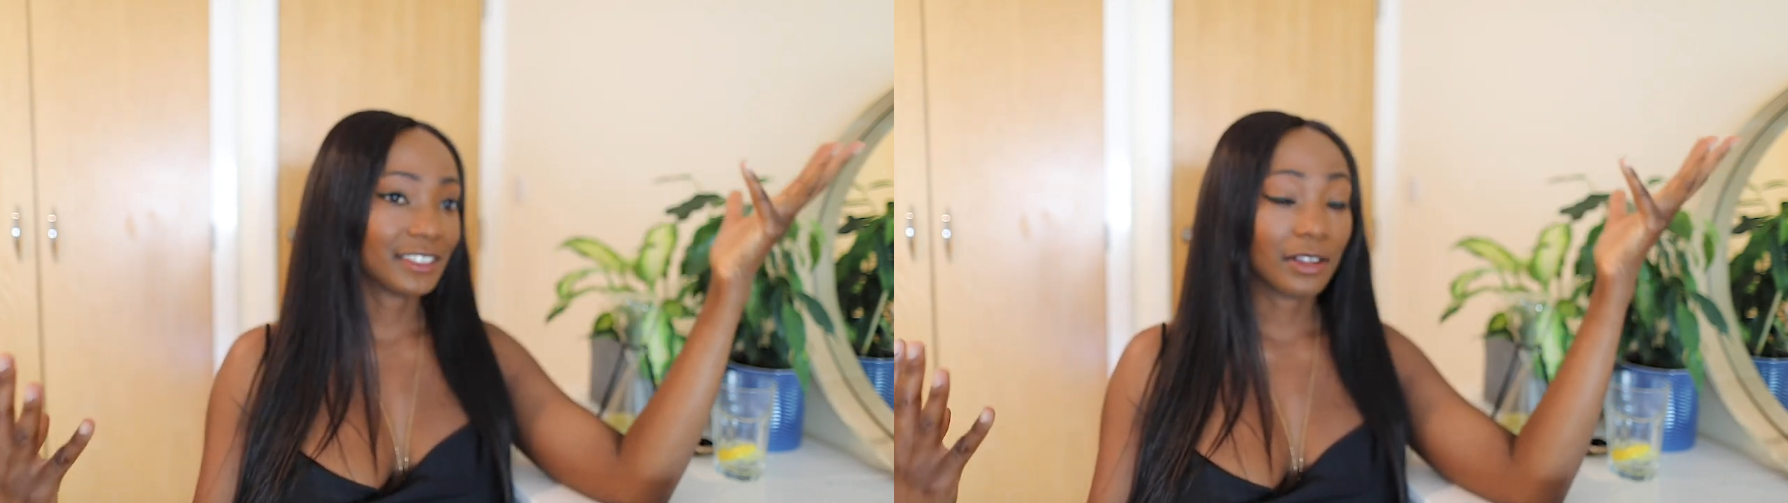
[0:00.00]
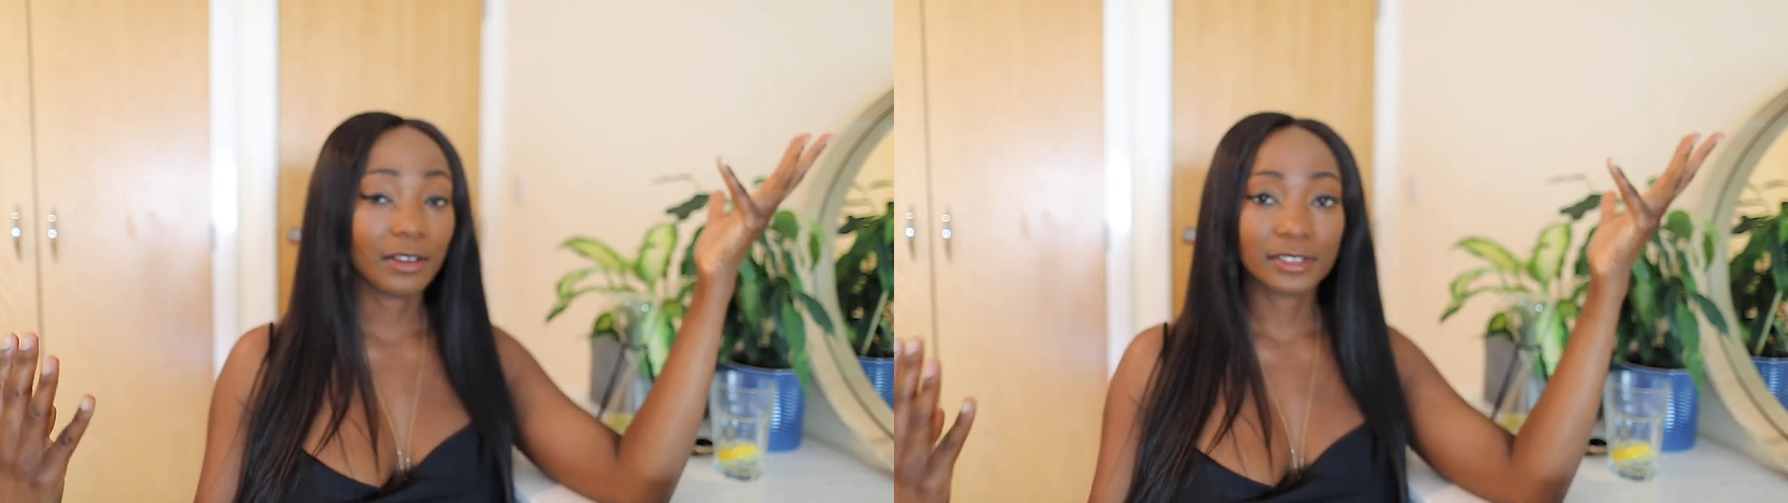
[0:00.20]

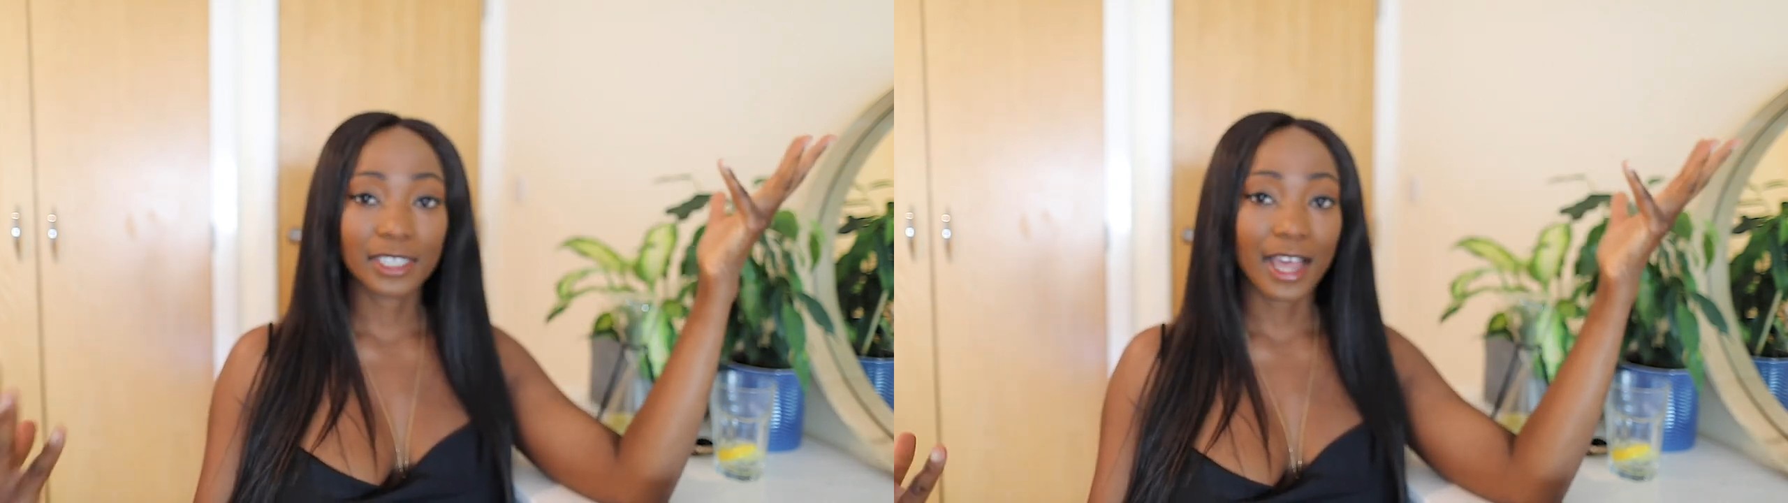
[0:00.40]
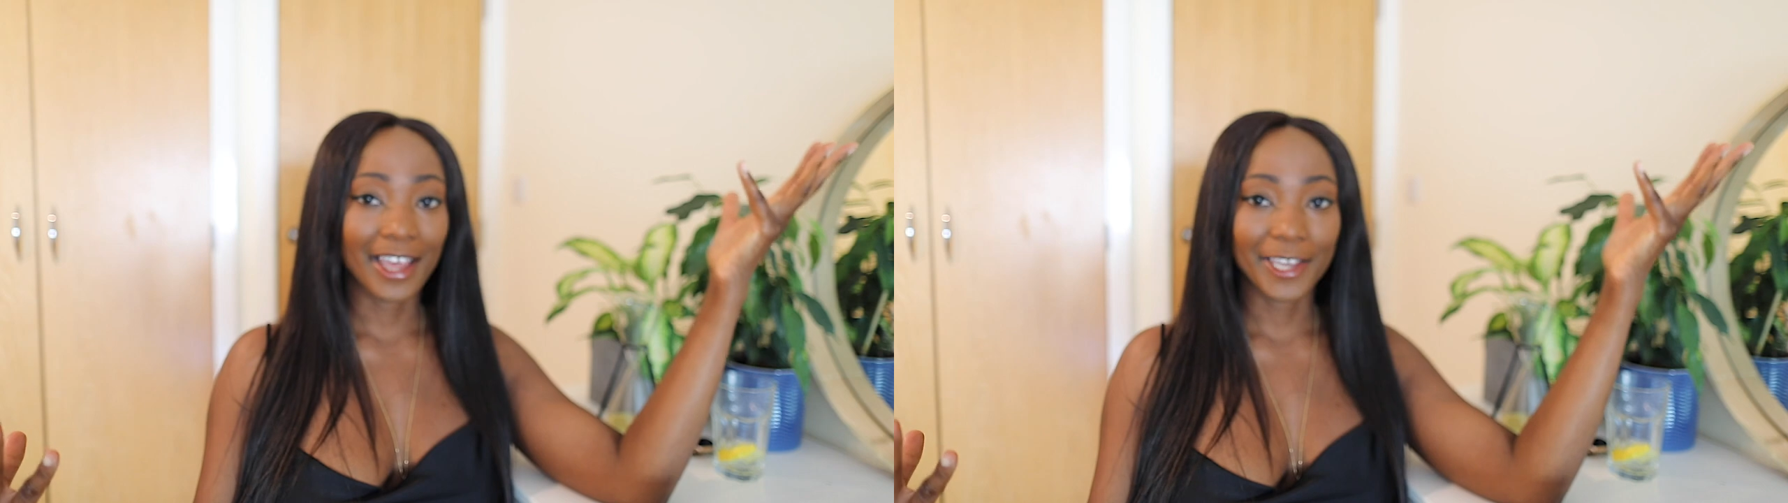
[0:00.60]
the whole
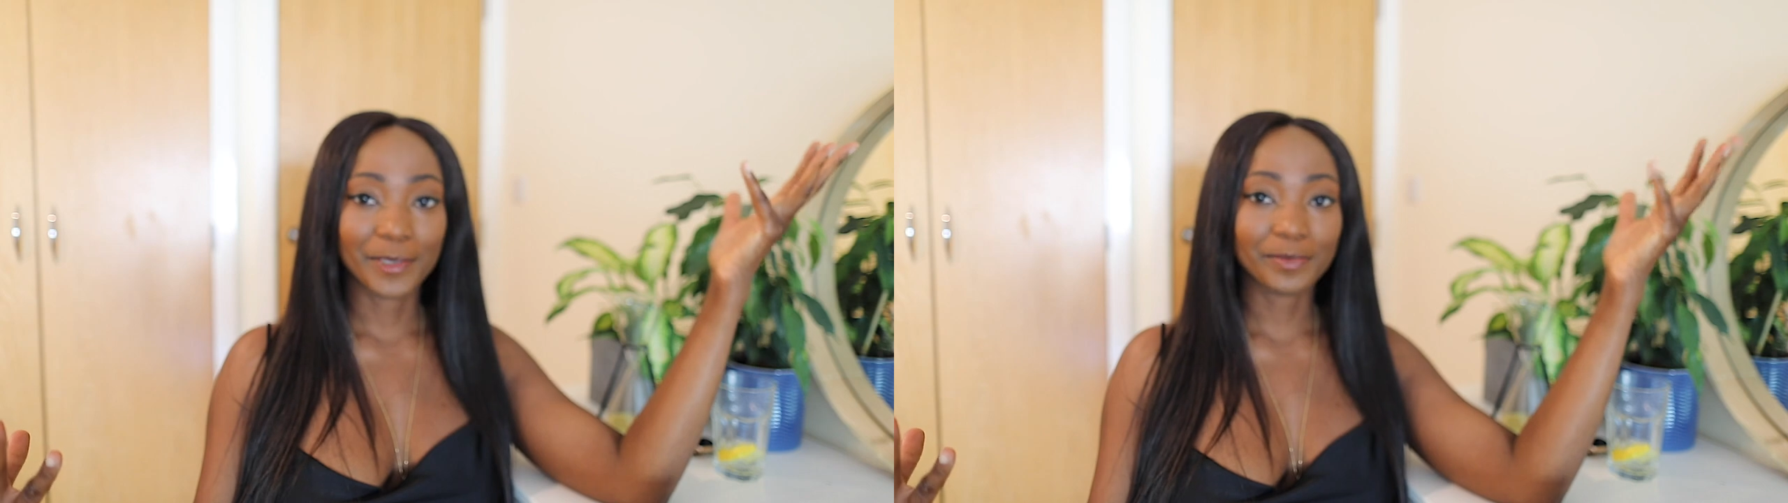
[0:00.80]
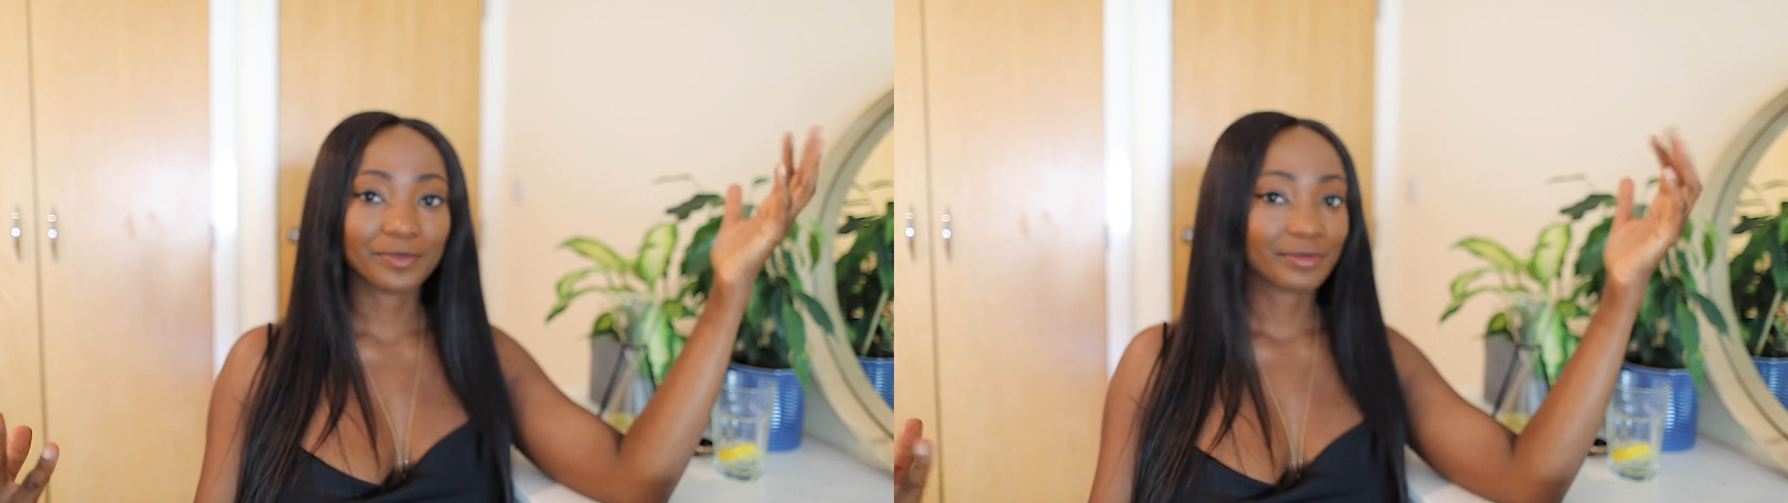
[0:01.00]

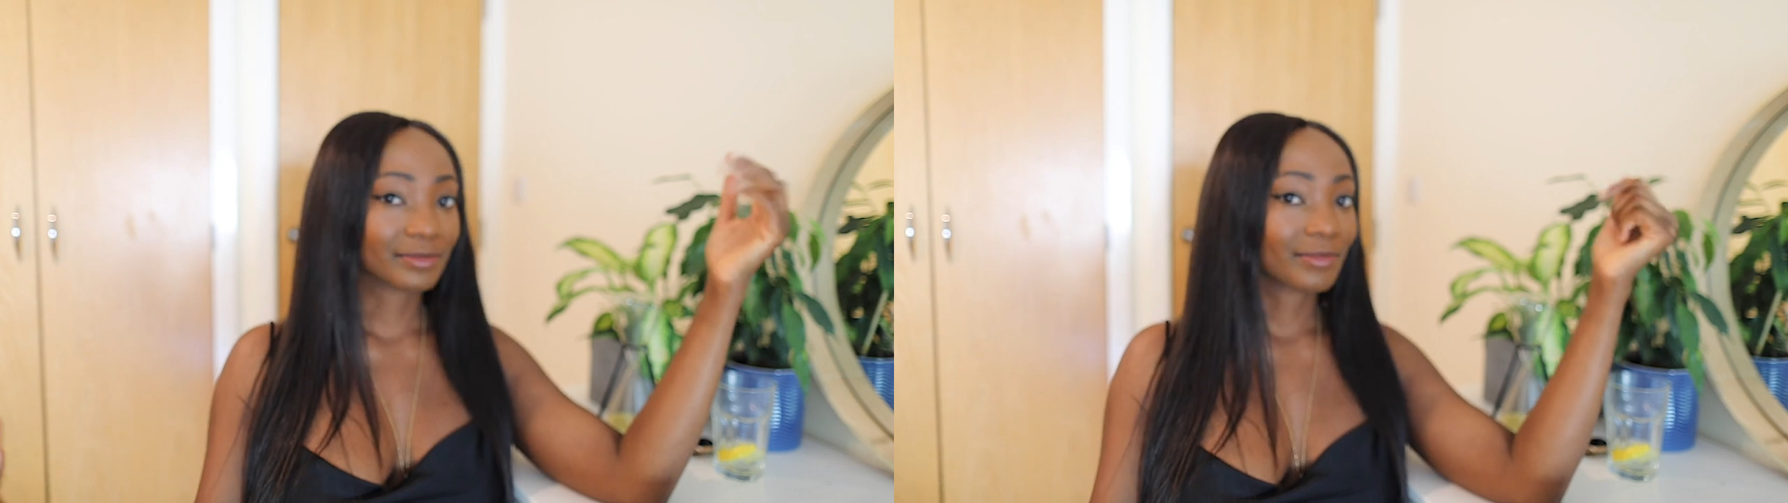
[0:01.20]
time.